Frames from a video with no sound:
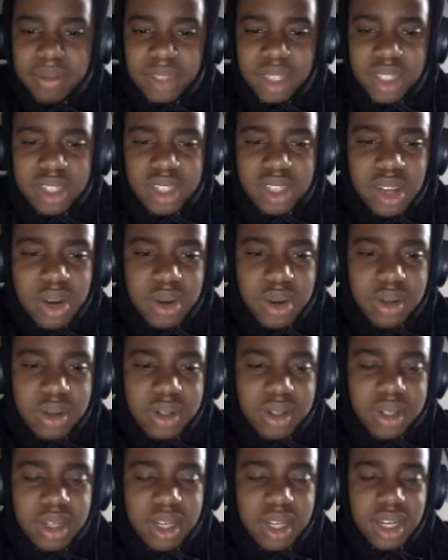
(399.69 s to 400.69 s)
So
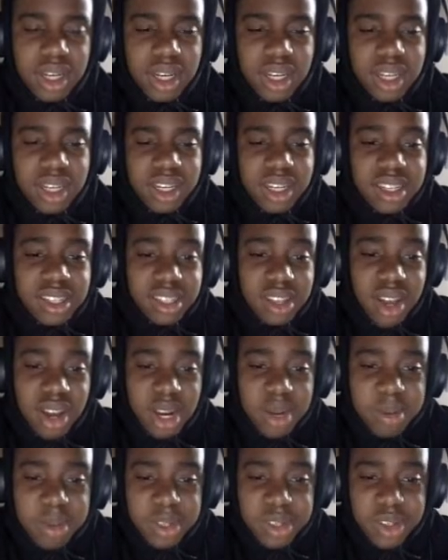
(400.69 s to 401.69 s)

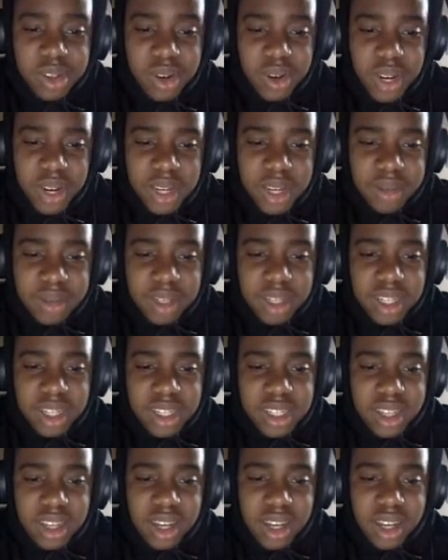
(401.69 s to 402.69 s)
Gonzaga, Missouri,
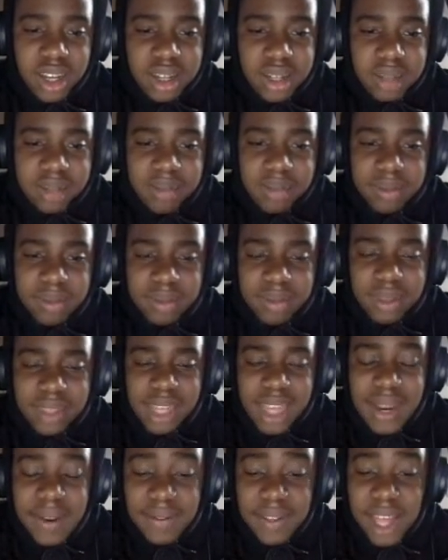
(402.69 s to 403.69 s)
Gonzaga
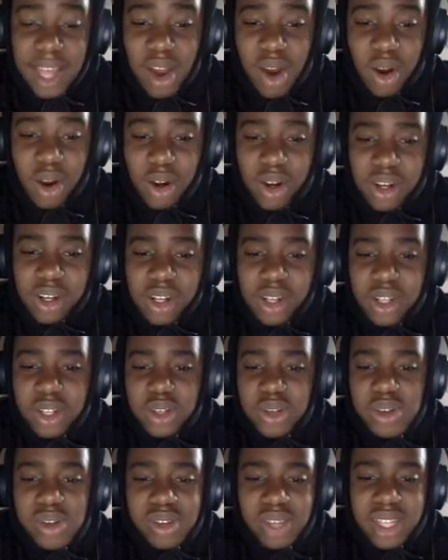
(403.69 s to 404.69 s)
if they are gonna
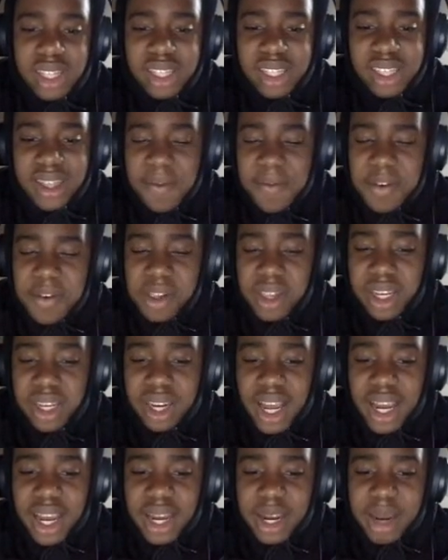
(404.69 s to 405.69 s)
lose, it's definitely
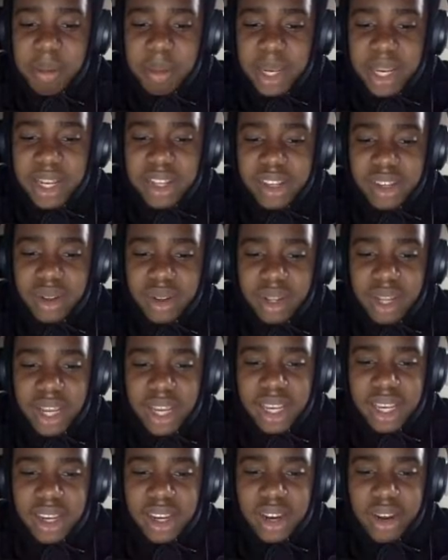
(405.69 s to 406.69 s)
not gonna be to
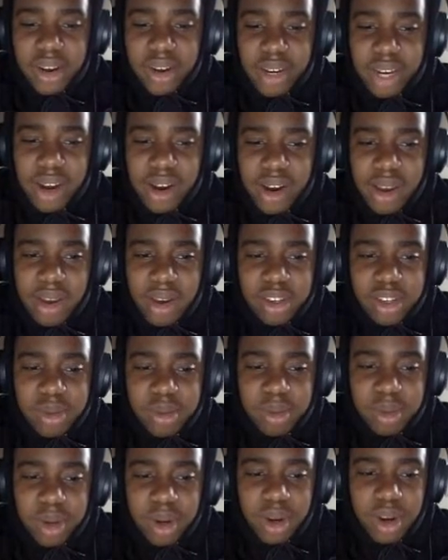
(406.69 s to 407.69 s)
like you know down here
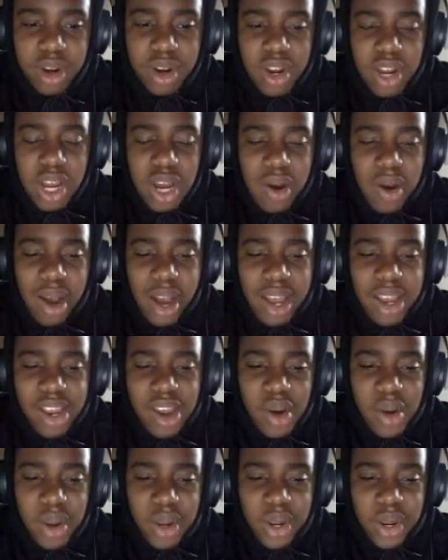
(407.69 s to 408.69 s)
somewhere,
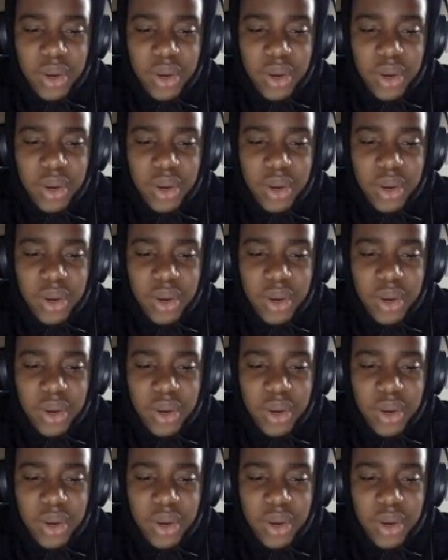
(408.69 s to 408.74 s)
Ohio and